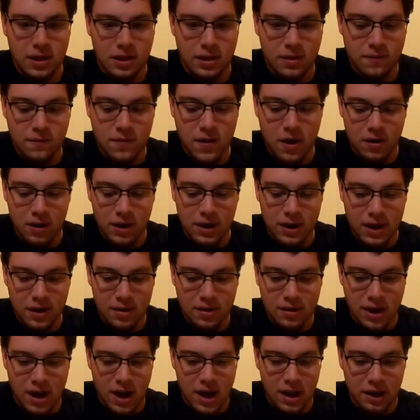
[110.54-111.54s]
It's a very
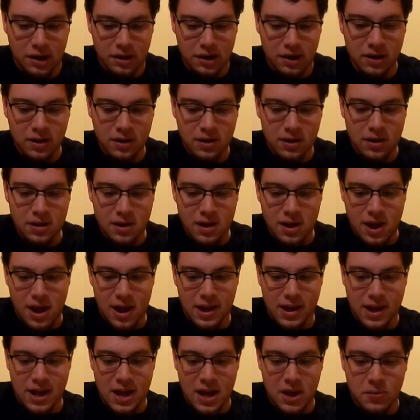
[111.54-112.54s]
nice color.
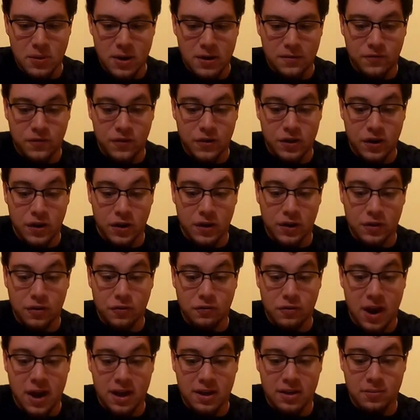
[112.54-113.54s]
I can't wait for the
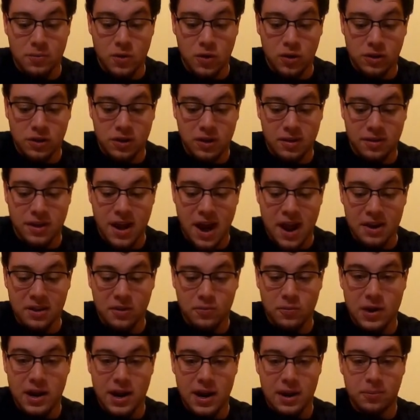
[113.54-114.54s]
Earthrise mold because that
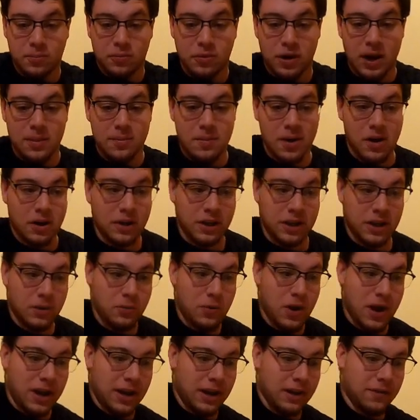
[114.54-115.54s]
is what I'm primarily
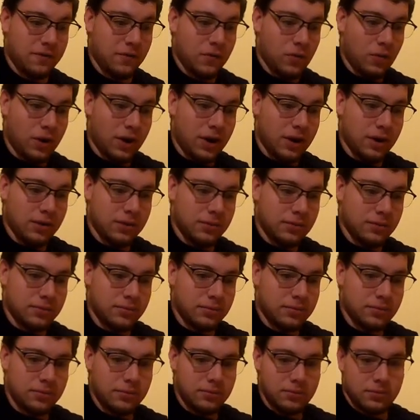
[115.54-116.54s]
waiting for.
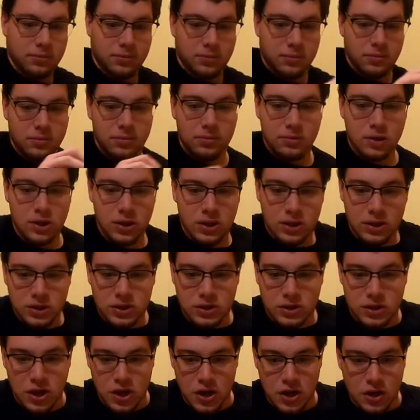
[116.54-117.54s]

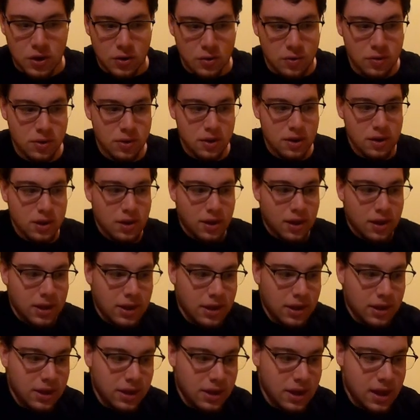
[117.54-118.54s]
So
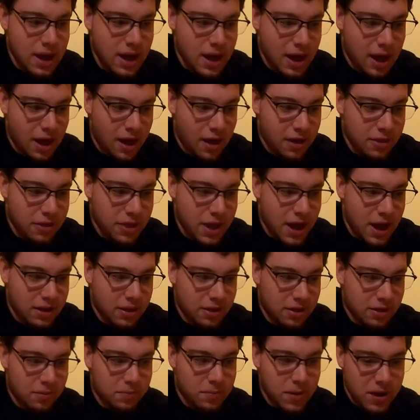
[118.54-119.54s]
yeah,
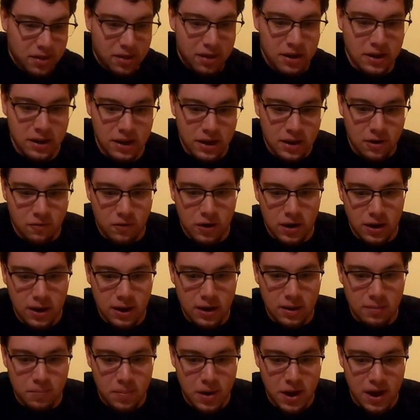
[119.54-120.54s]
that's basically a
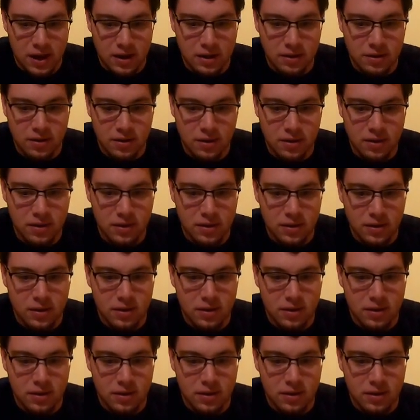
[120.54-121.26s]
repaint.